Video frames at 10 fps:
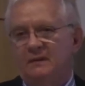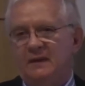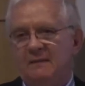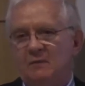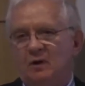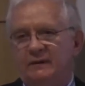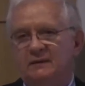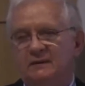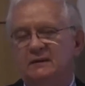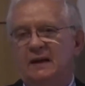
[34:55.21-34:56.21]
the
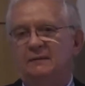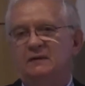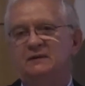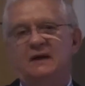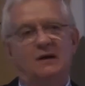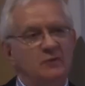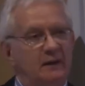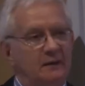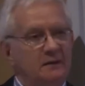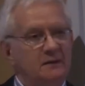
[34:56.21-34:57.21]
Emirates, and the
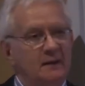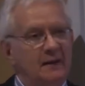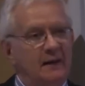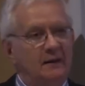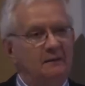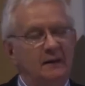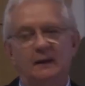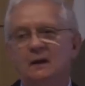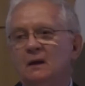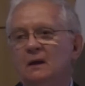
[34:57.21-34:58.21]
Saudis in anything.